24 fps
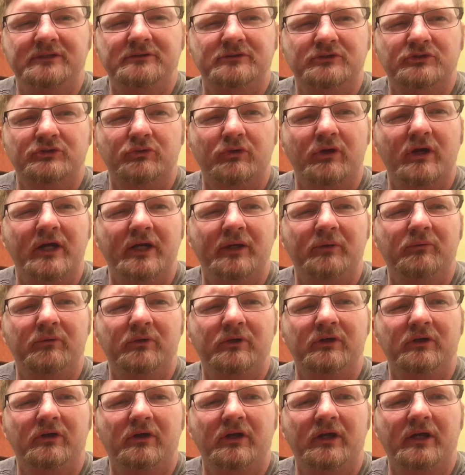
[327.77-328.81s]
trying one
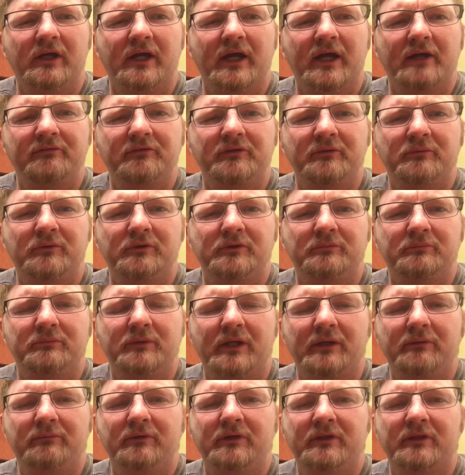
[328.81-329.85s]
and having one to
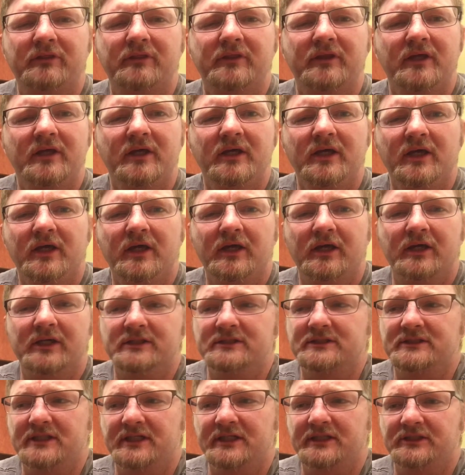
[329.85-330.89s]
play with,
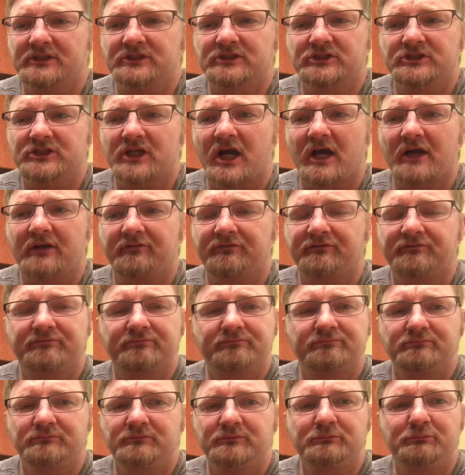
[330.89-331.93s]
because it shot
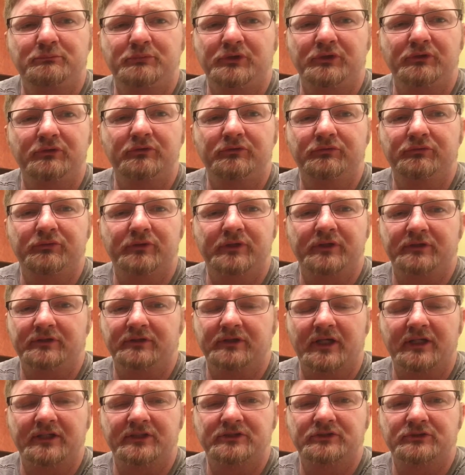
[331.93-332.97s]
beautifully,
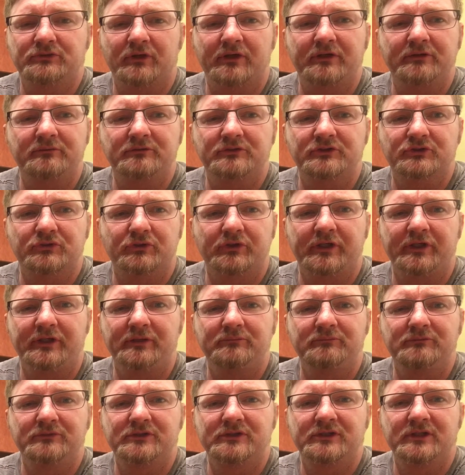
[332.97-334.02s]
nice straight
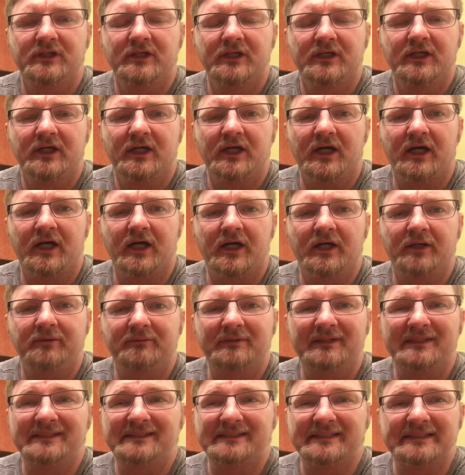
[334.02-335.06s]
streams.
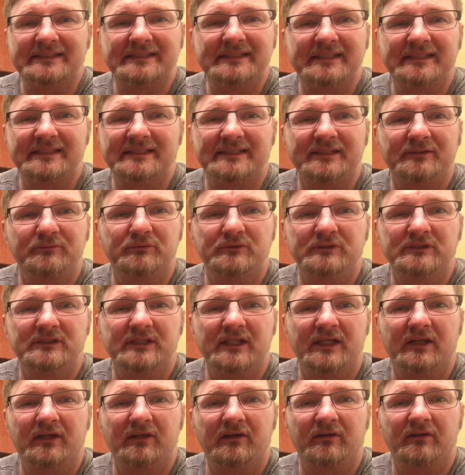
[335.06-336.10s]
Consistency was
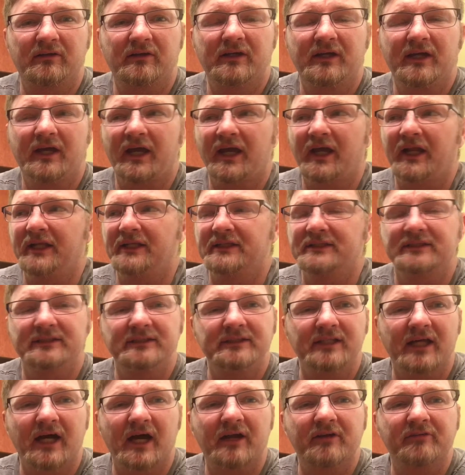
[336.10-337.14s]
there, and it's
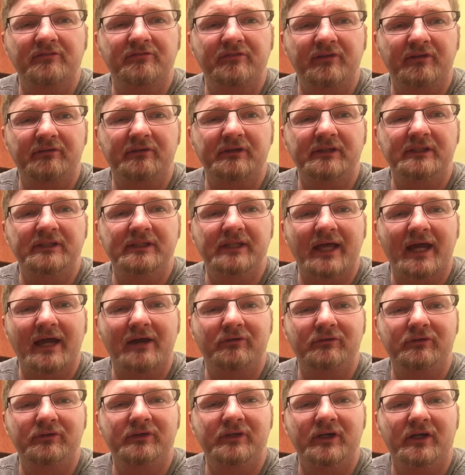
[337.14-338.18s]
not a very
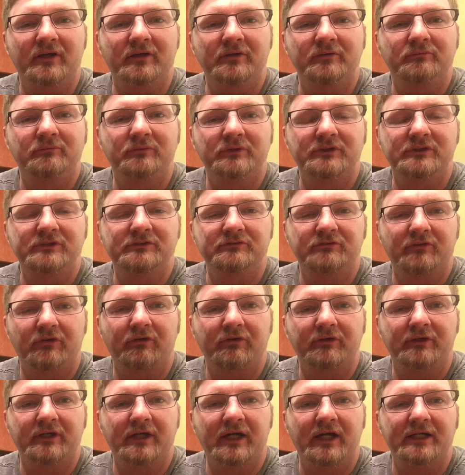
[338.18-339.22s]
loud gun, which is
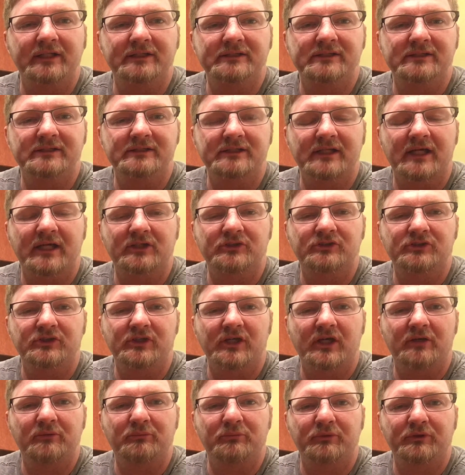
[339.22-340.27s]
very nice. It's actually
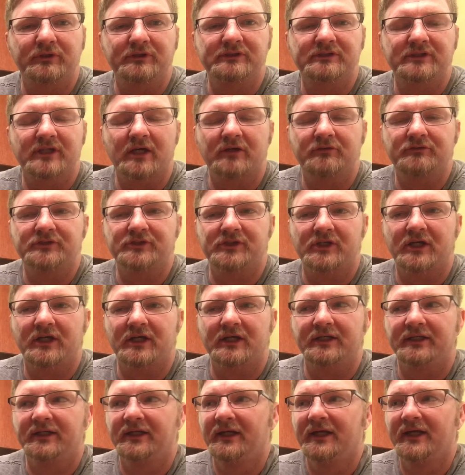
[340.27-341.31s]
got a pretty soft
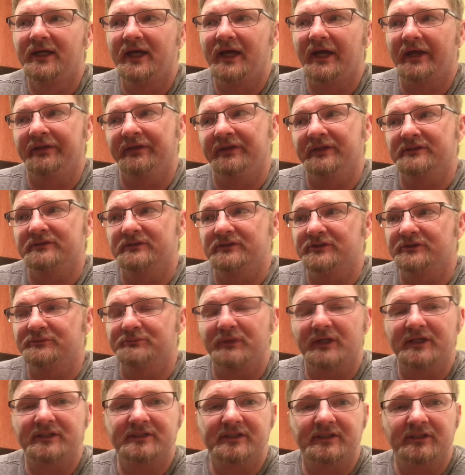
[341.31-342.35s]
shot, and this is
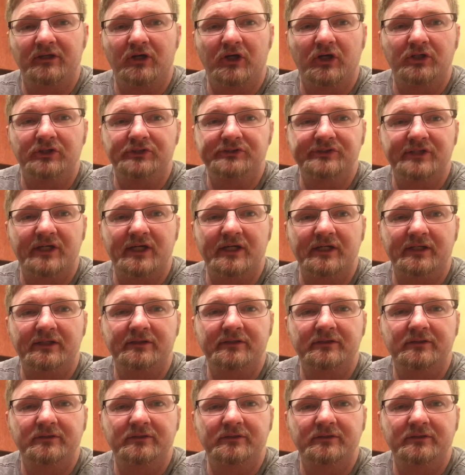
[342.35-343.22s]
basically an all-stock